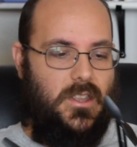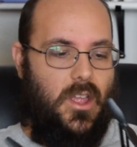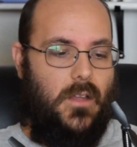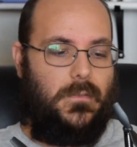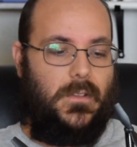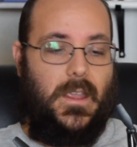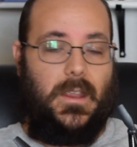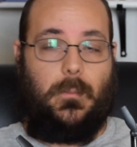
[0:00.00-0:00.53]

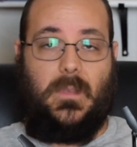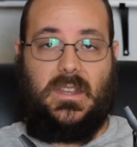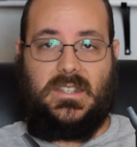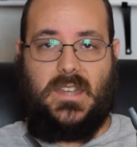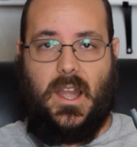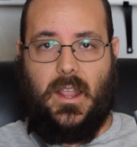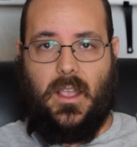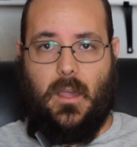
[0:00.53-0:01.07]
of like me
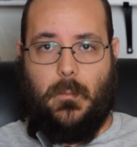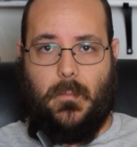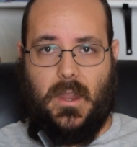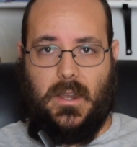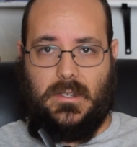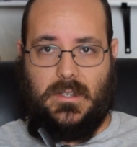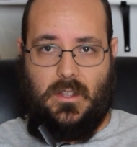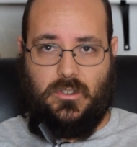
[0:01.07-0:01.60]
setting up
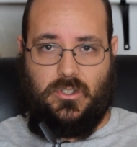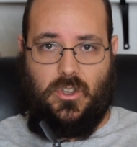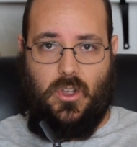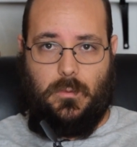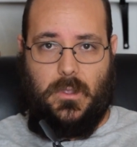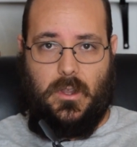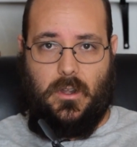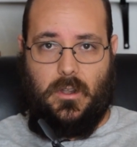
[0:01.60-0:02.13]
my
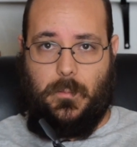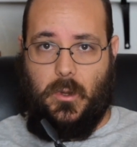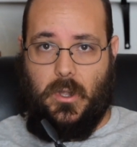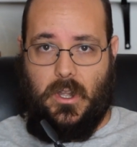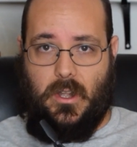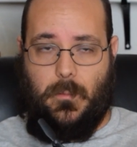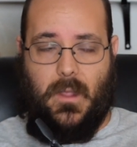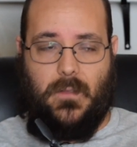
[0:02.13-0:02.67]
telescope gear to put
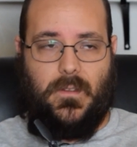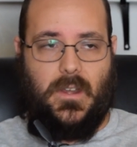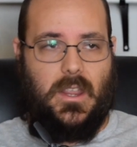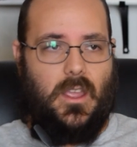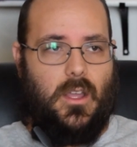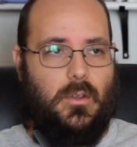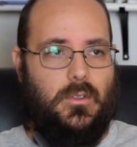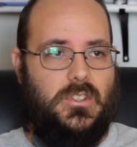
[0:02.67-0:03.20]
into my
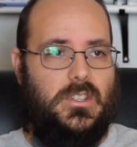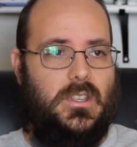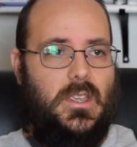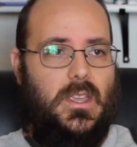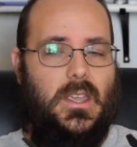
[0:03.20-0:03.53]
videos.